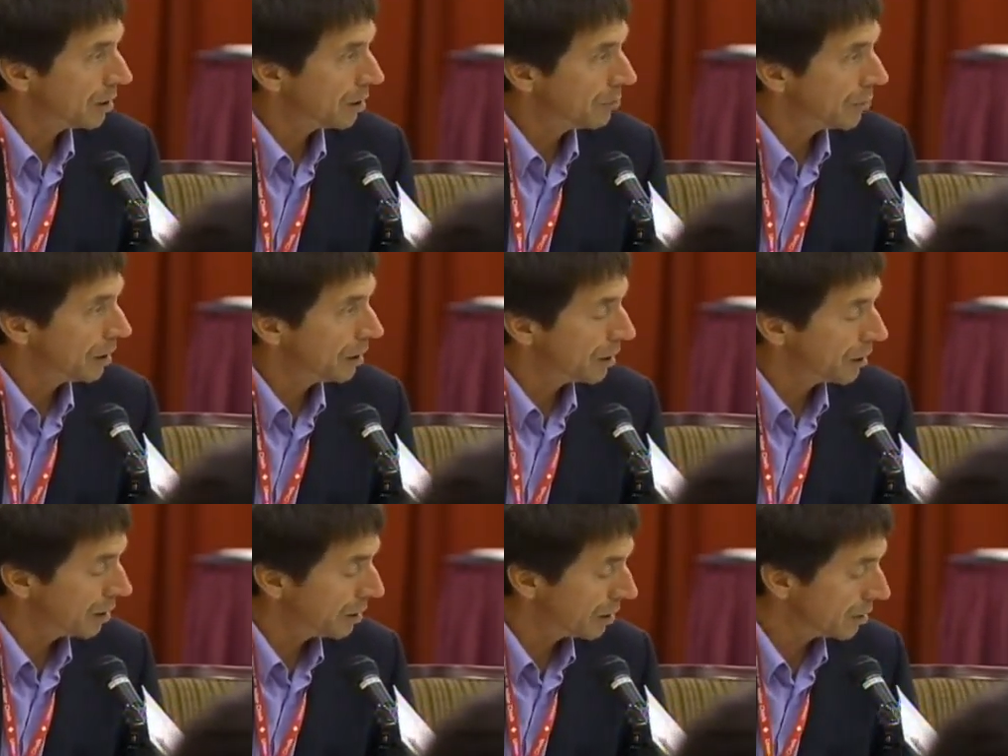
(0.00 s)
In
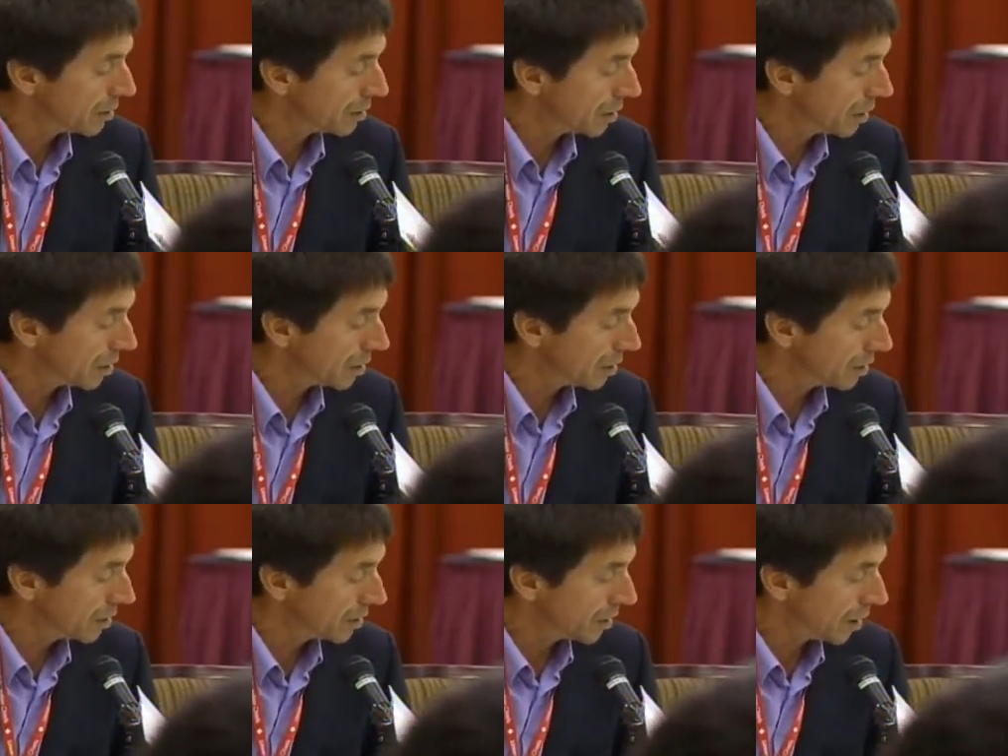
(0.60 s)
many of the
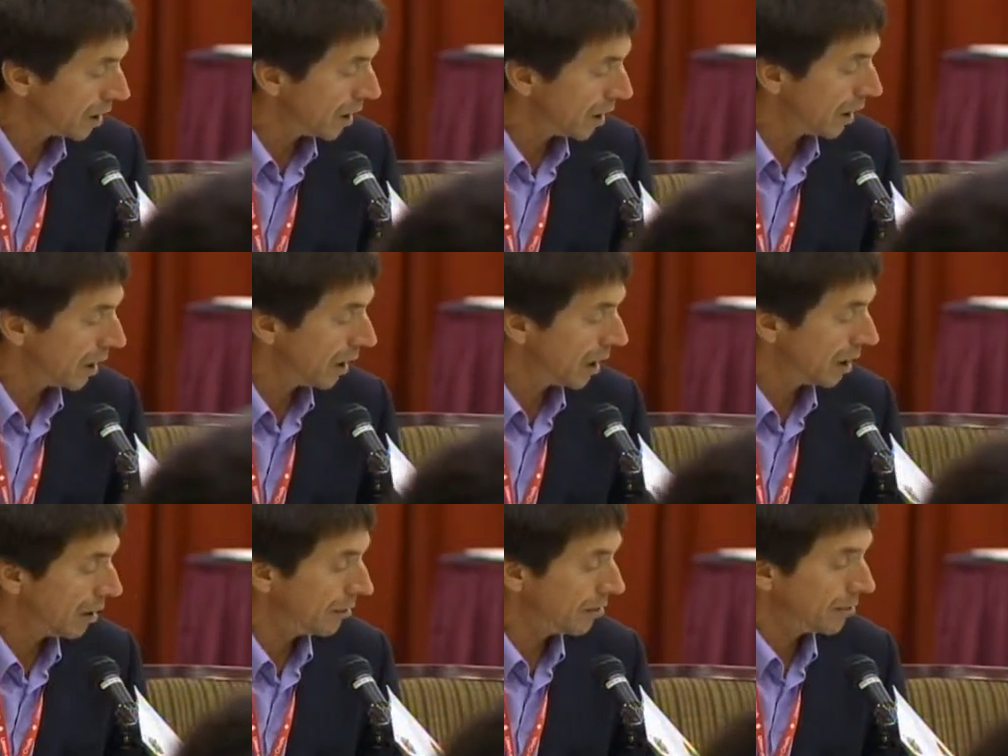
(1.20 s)
discussions I
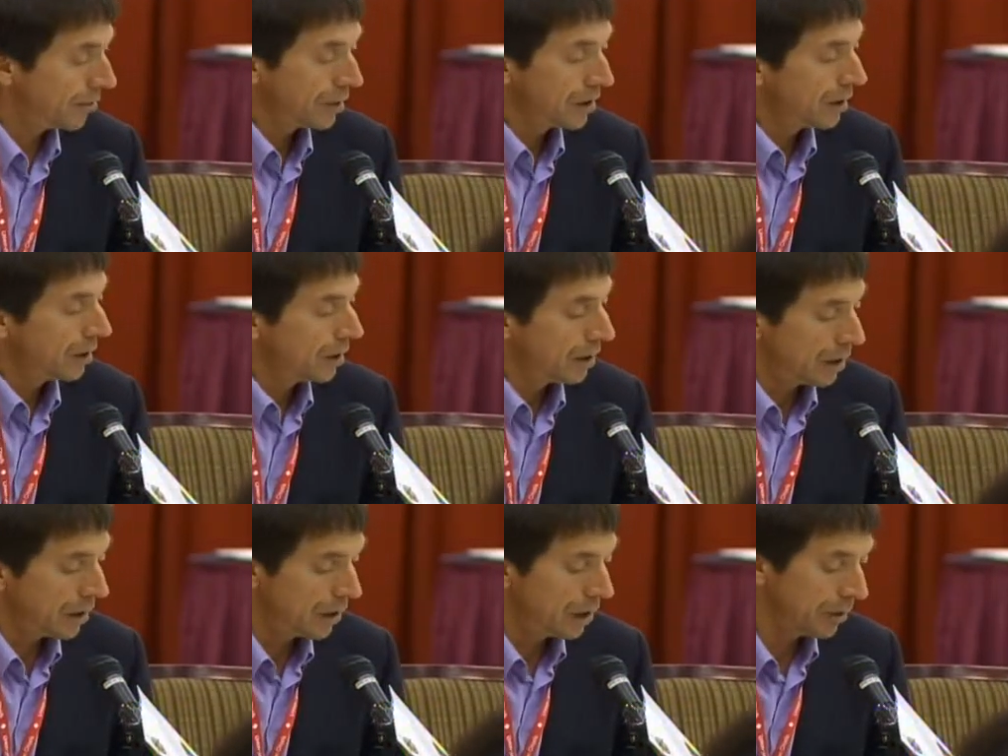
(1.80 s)

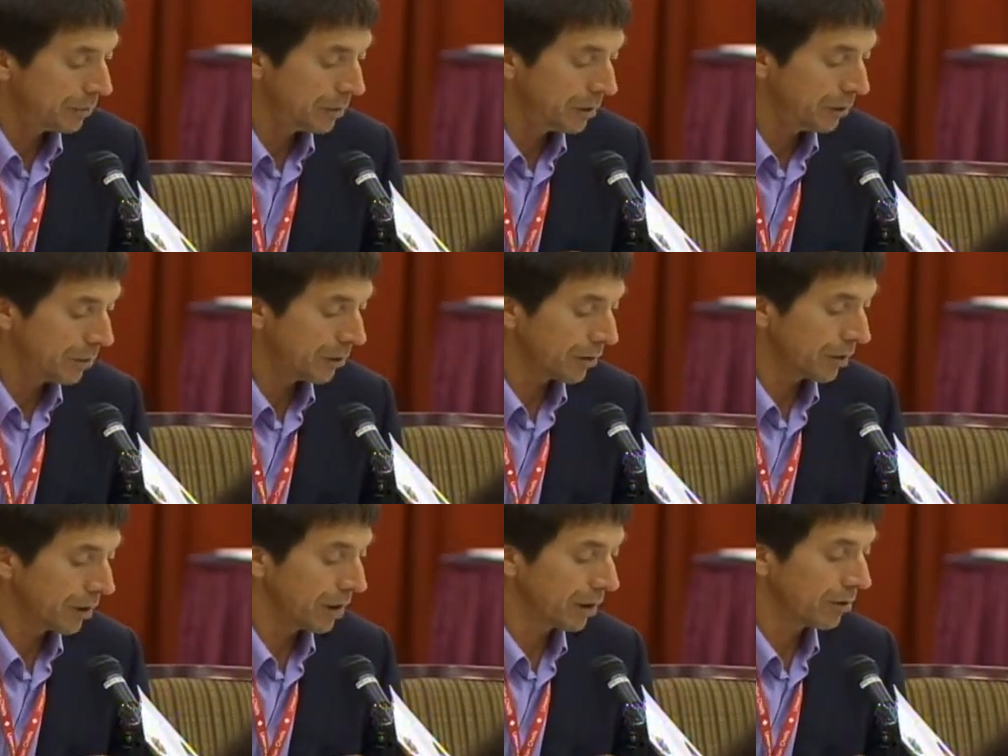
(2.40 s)
have,
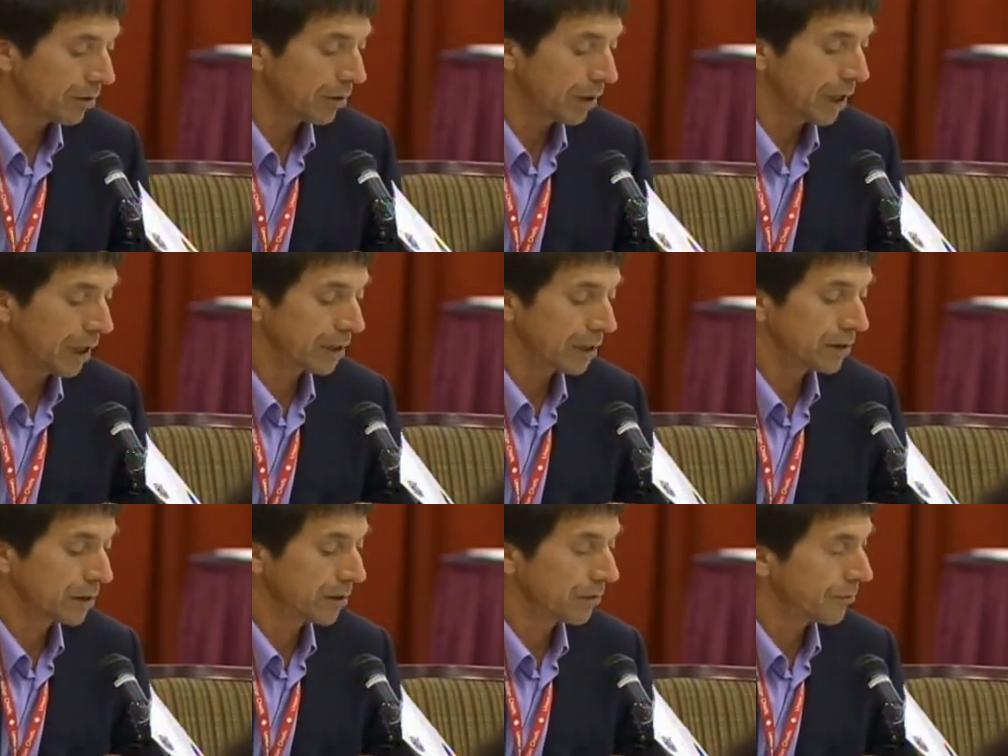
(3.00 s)
people think we're
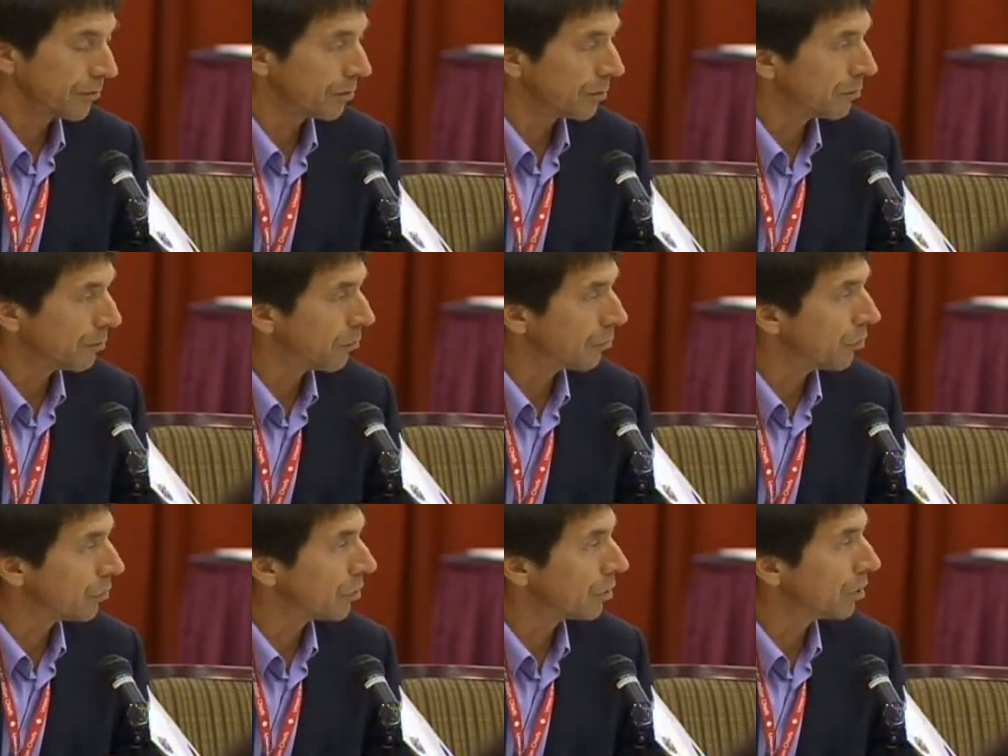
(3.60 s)
asking for
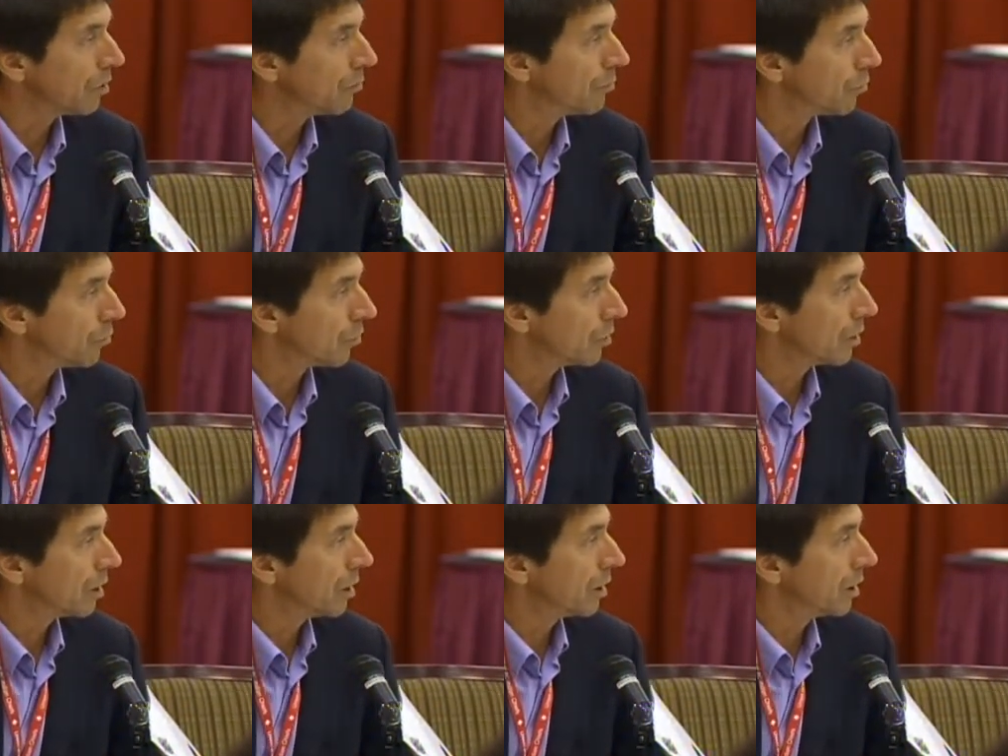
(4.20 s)
more
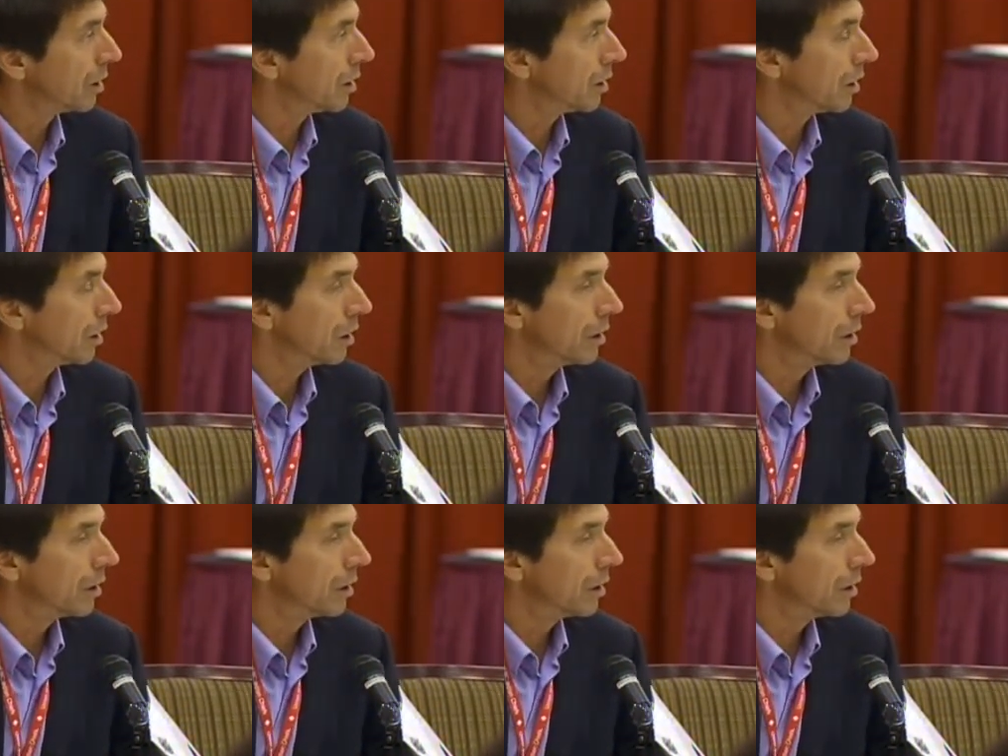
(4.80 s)
than